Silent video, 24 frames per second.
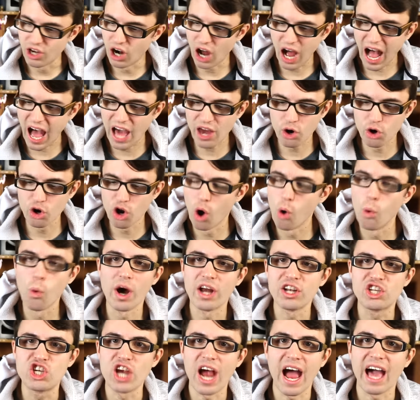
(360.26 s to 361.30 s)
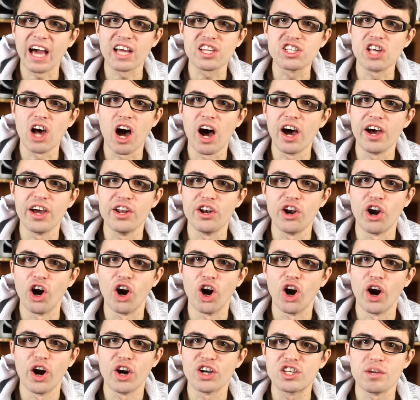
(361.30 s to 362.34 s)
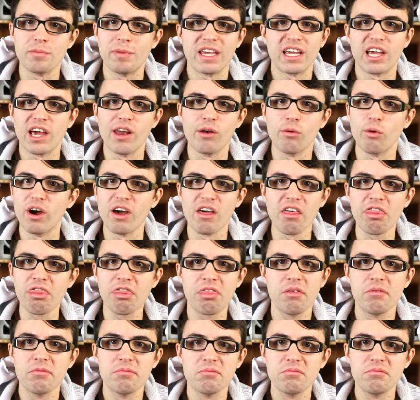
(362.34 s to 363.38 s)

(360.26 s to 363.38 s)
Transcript: You know, I don't know what Jack saw in her to begin with.